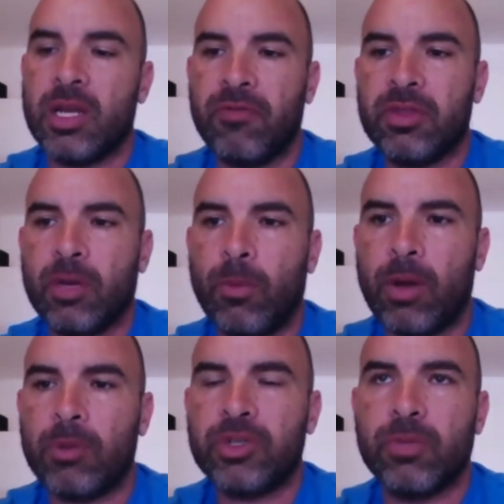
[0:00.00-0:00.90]
but I definitely
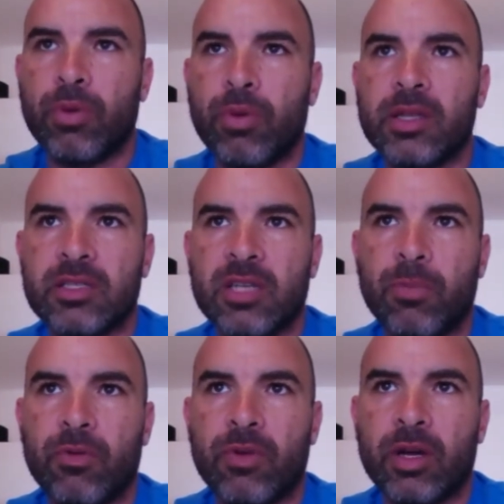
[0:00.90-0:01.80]
think we probably should break
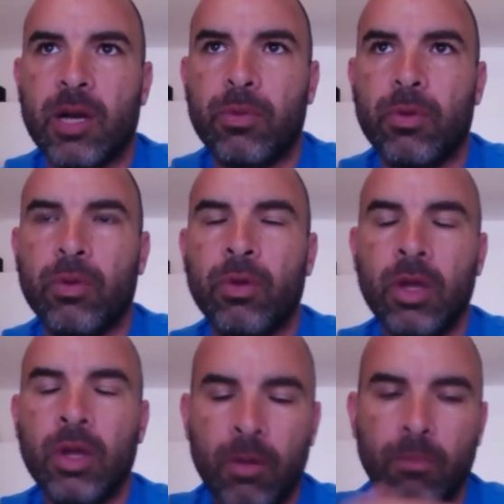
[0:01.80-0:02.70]
this up over a couple
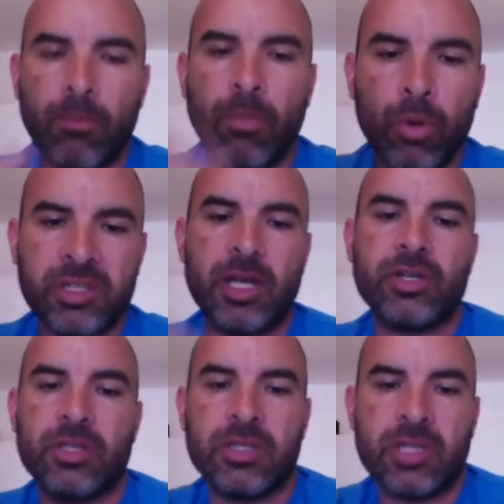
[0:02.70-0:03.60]
more
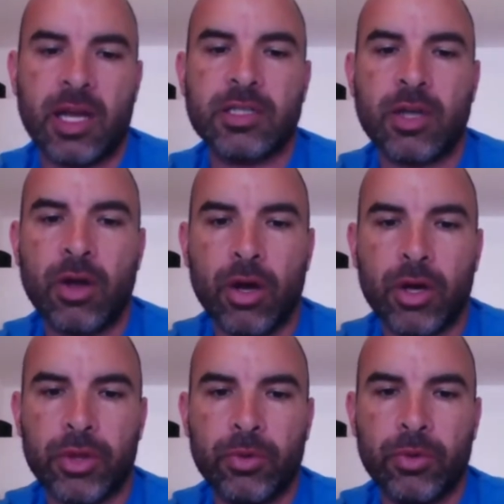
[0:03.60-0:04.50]
sessions to kind of
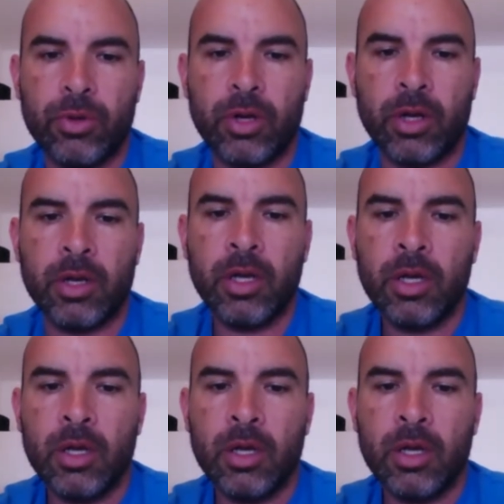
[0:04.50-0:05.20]
talk through it on,